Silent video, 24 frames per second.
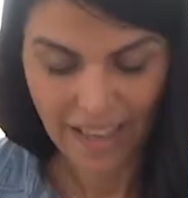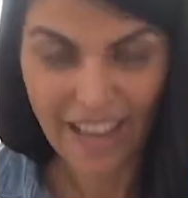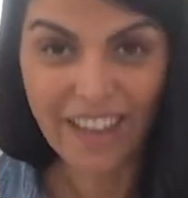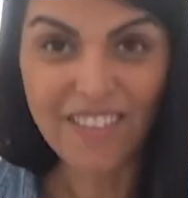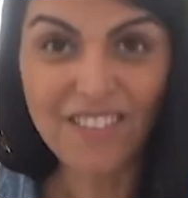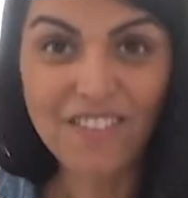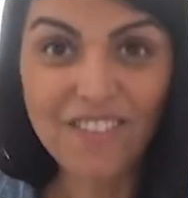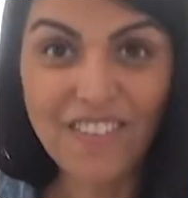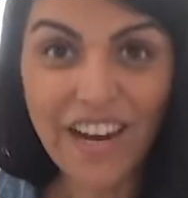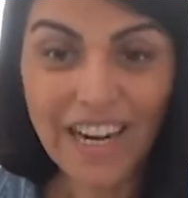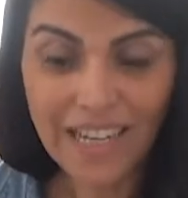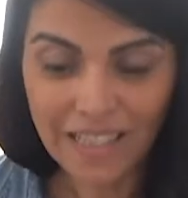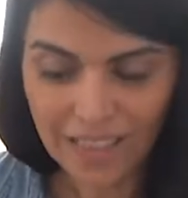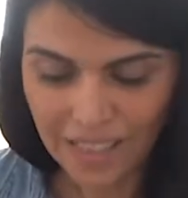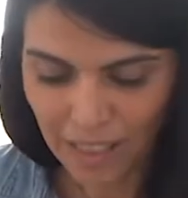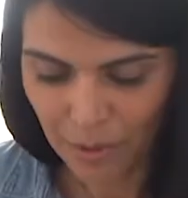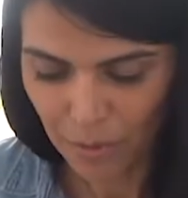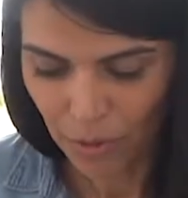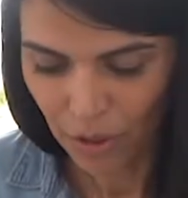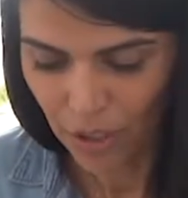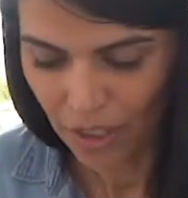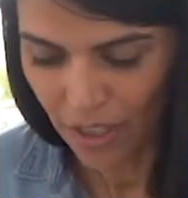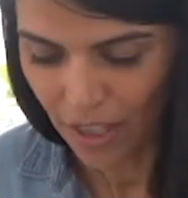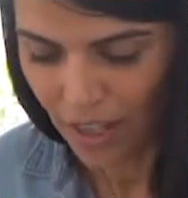And finally,
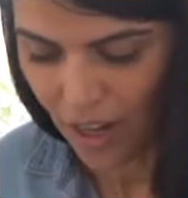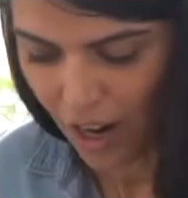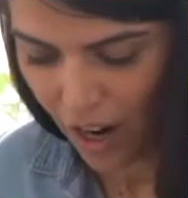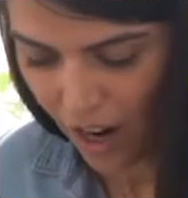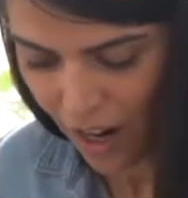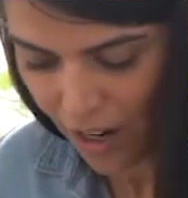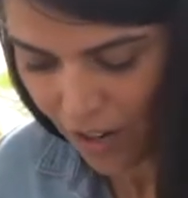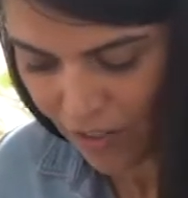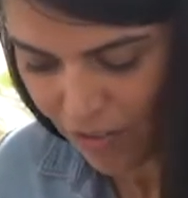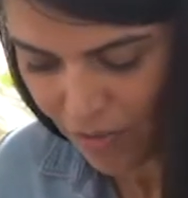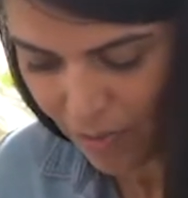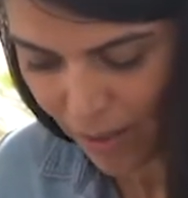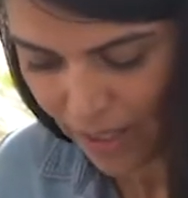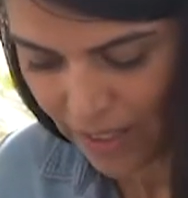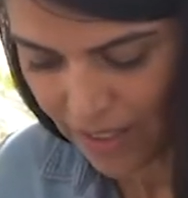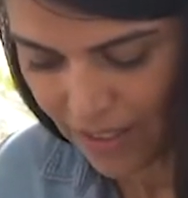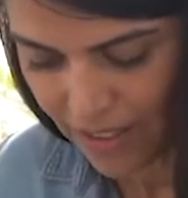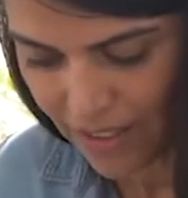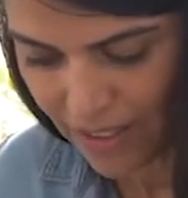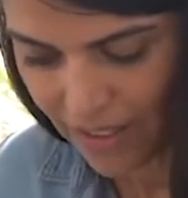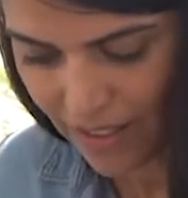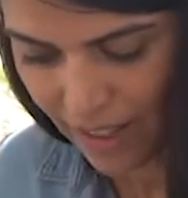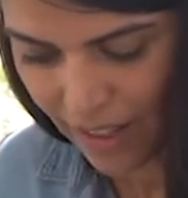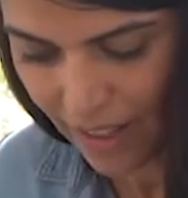I'm gonna carve my
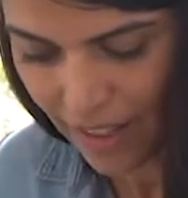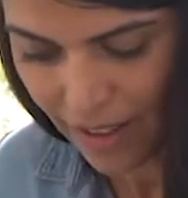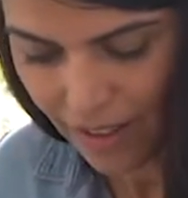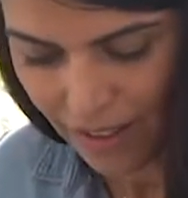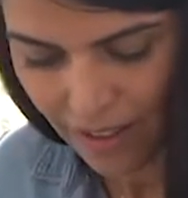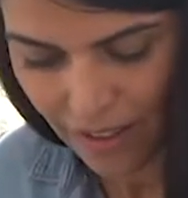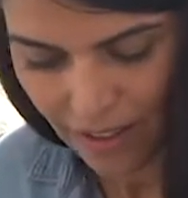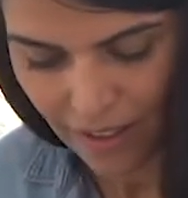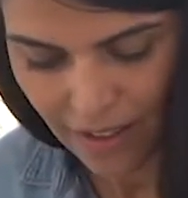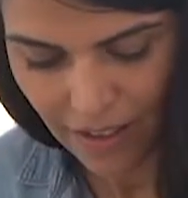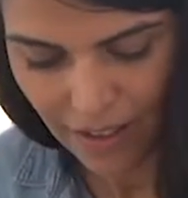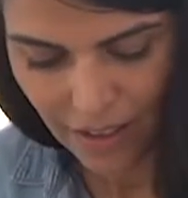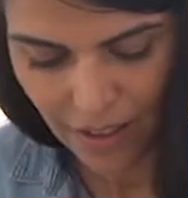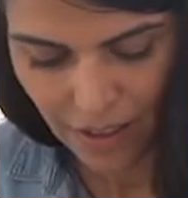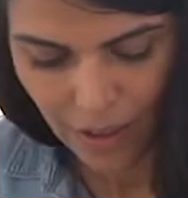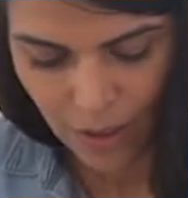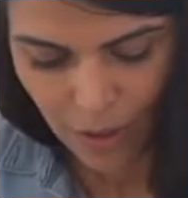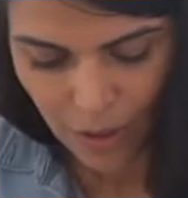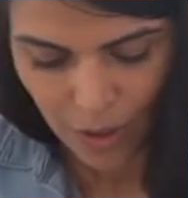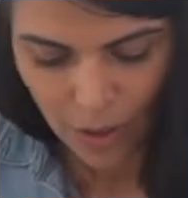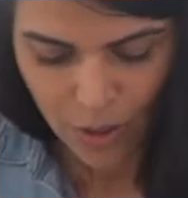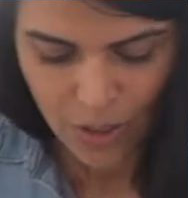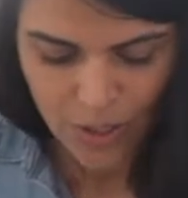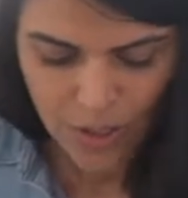steak
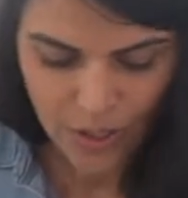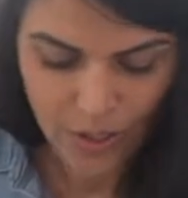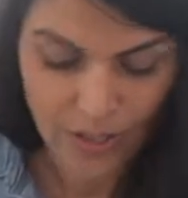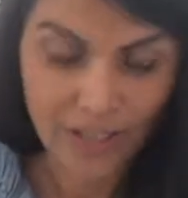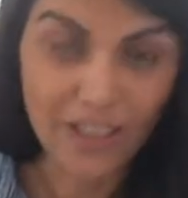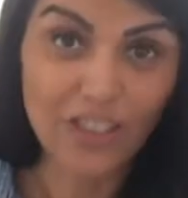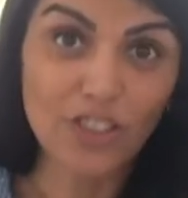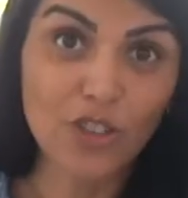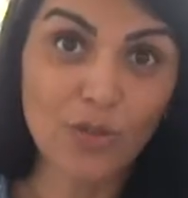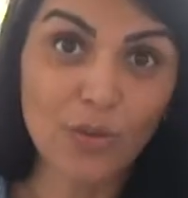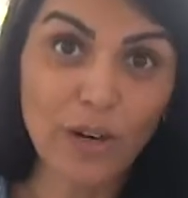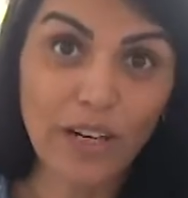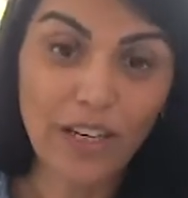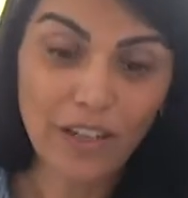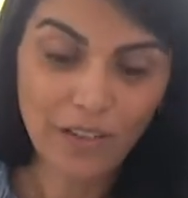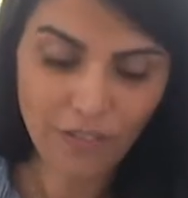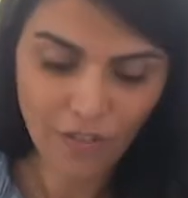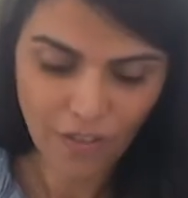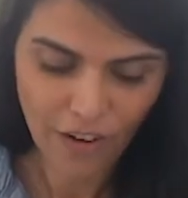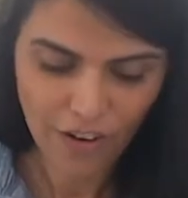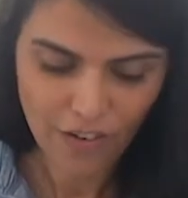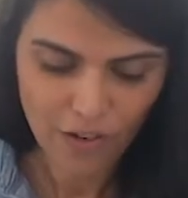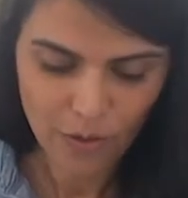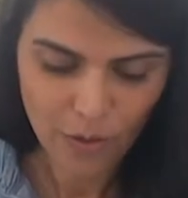so that it's ready
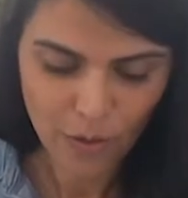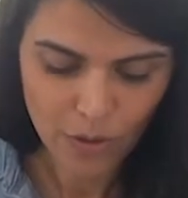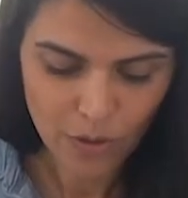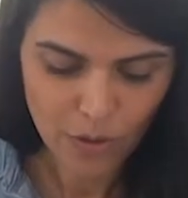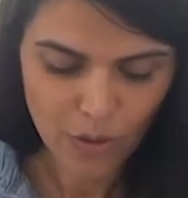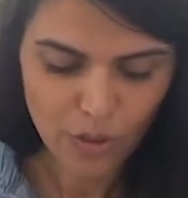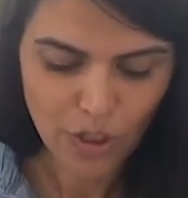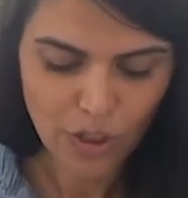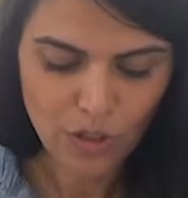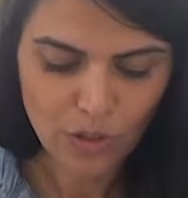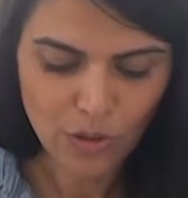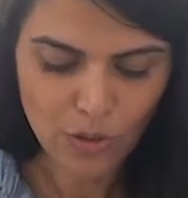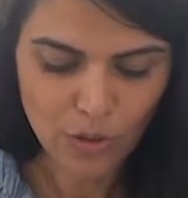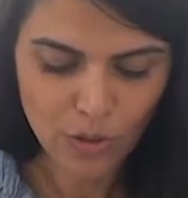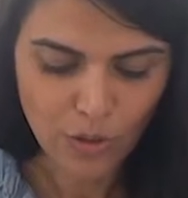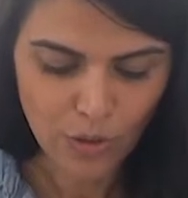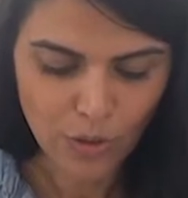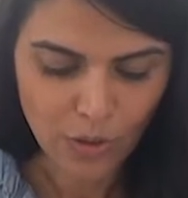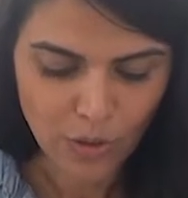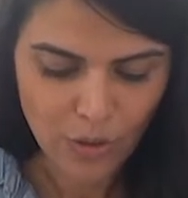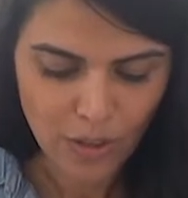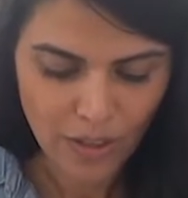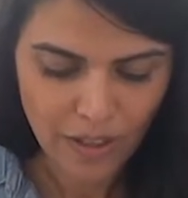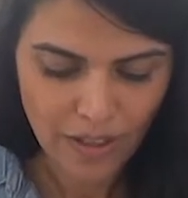for everyone just to
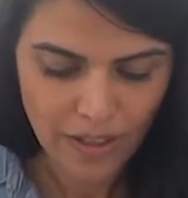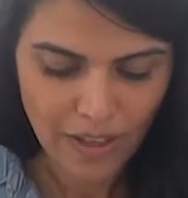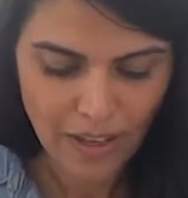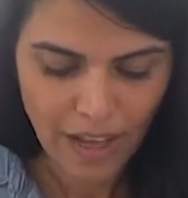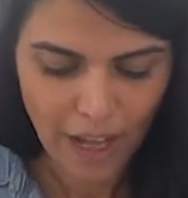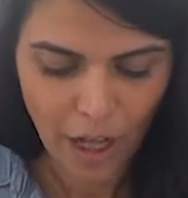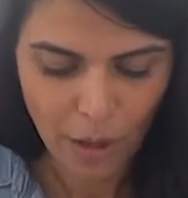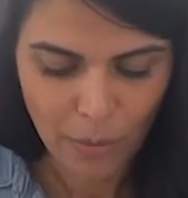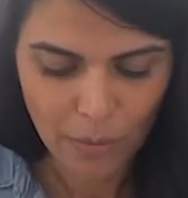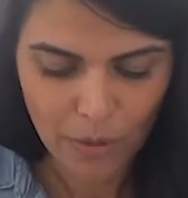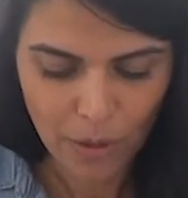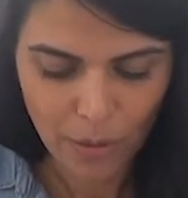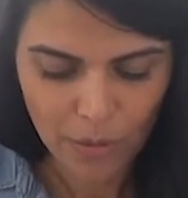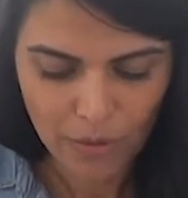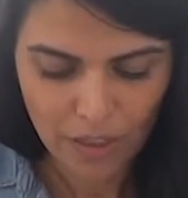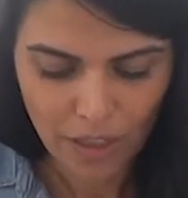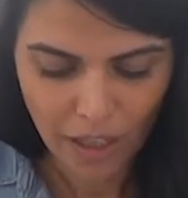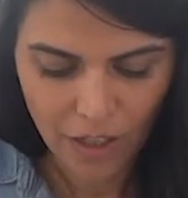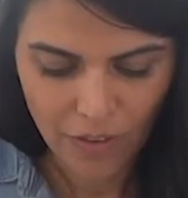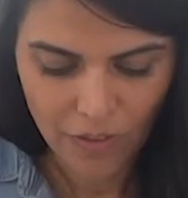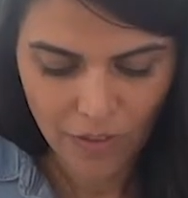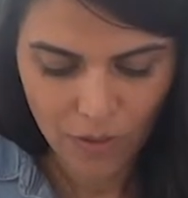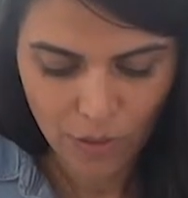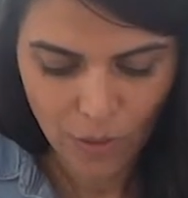help
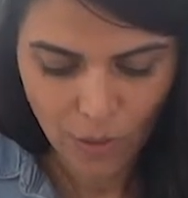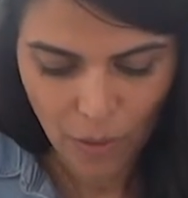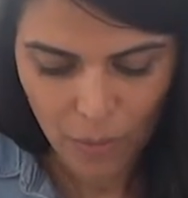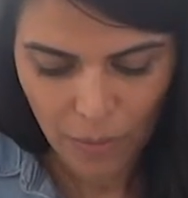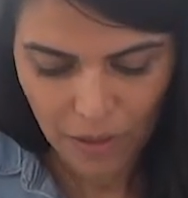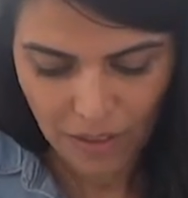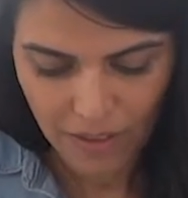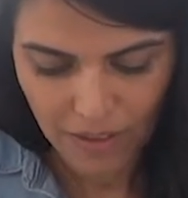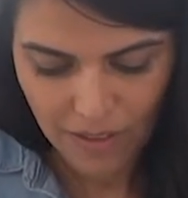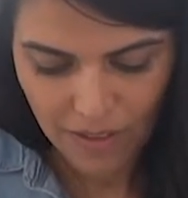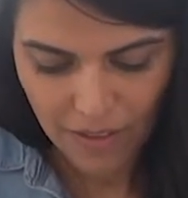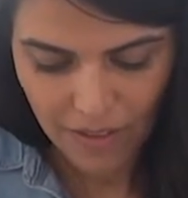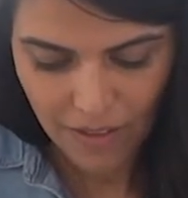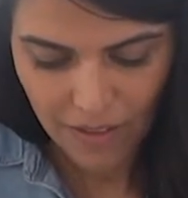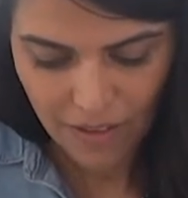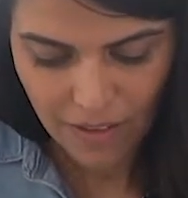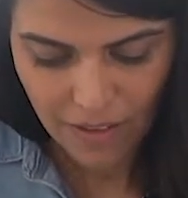themselves to a piece.